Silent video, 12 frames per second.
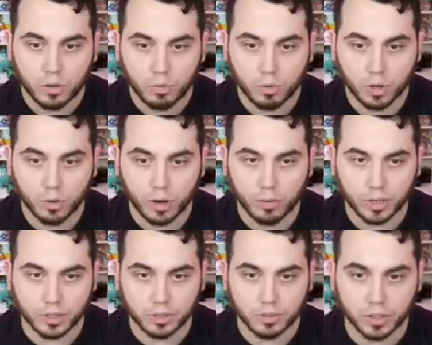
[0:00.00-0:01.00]
What do I want
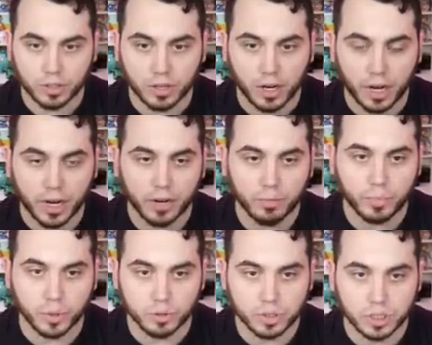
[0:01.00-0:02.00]
to do here? I am
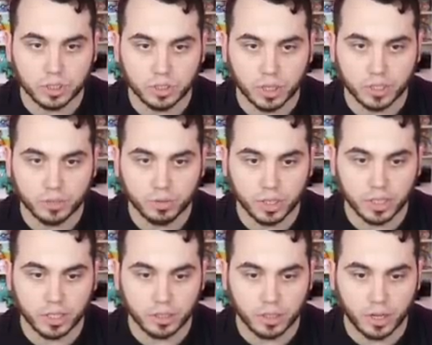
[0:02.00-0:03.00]
boosted, so I do want to
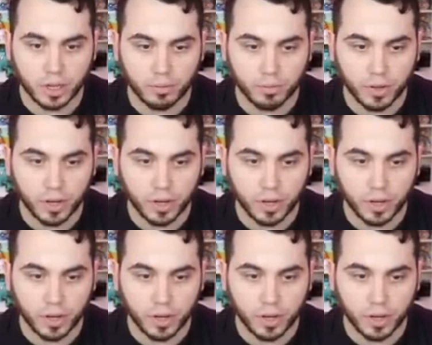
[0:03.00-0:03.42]
heal up.